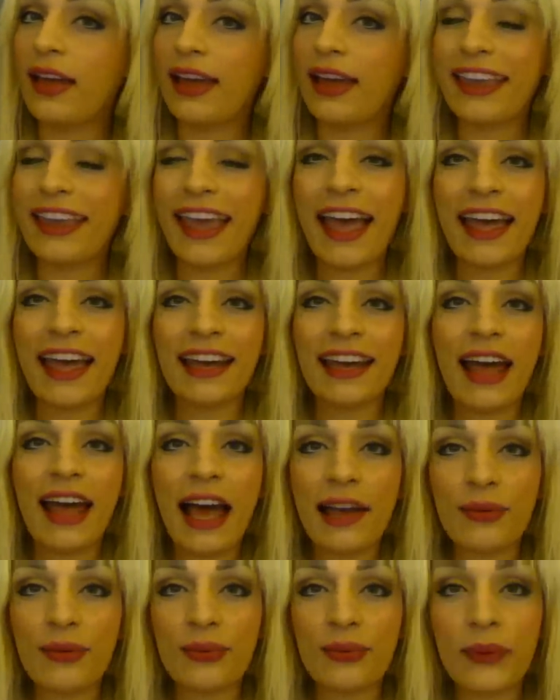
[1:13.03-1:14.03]
Again,
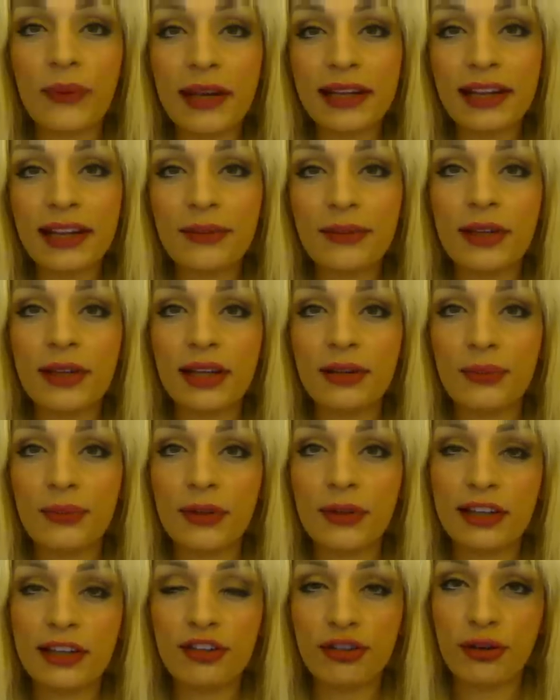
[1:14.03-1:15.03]
I really
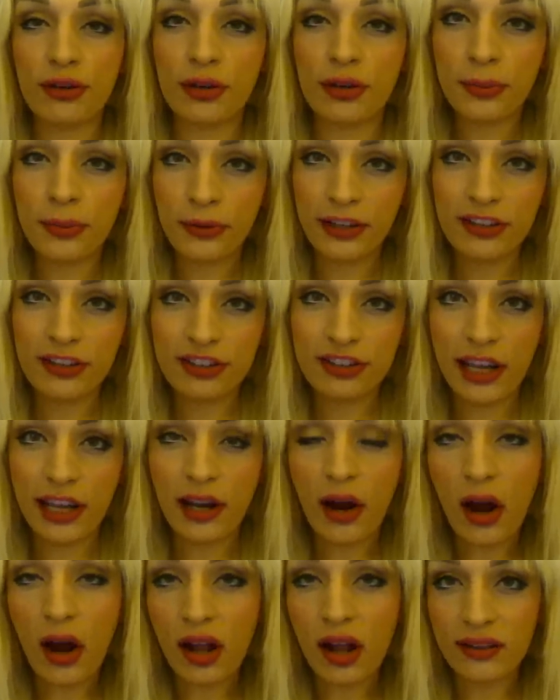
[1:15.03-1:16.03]
truly
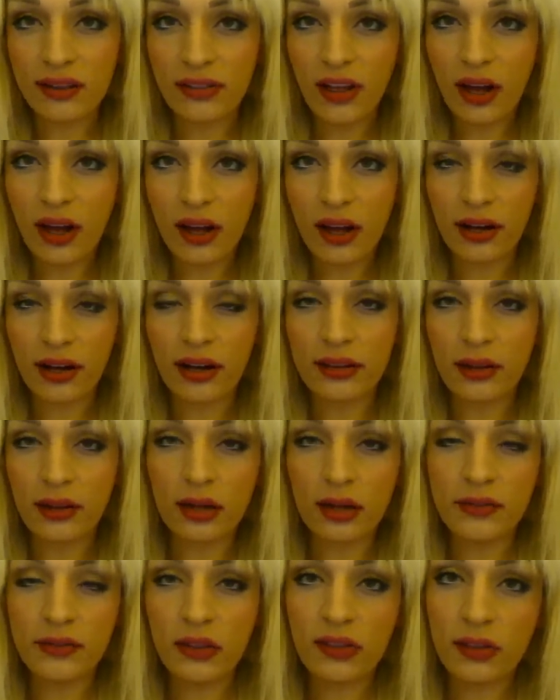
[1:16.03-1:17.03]
appreciate all of
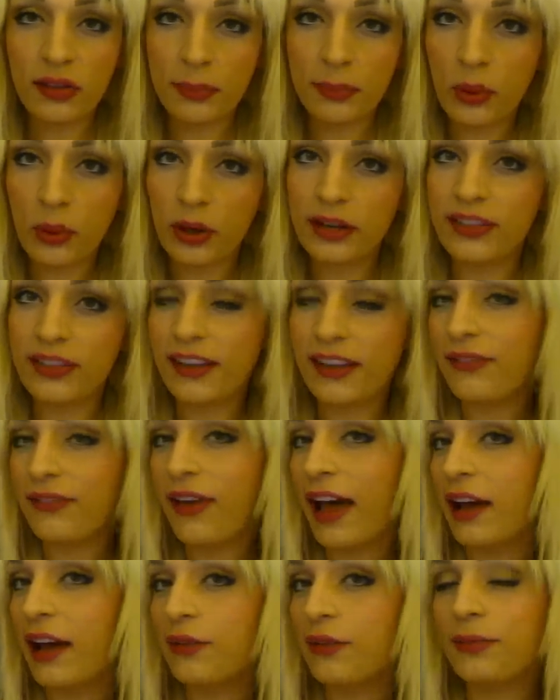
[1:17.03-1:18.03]
the support that
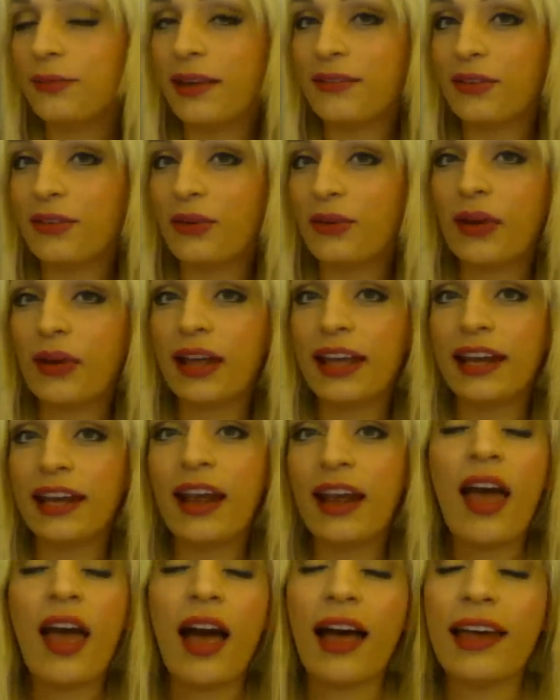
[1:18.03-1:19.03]
I've had from everyone.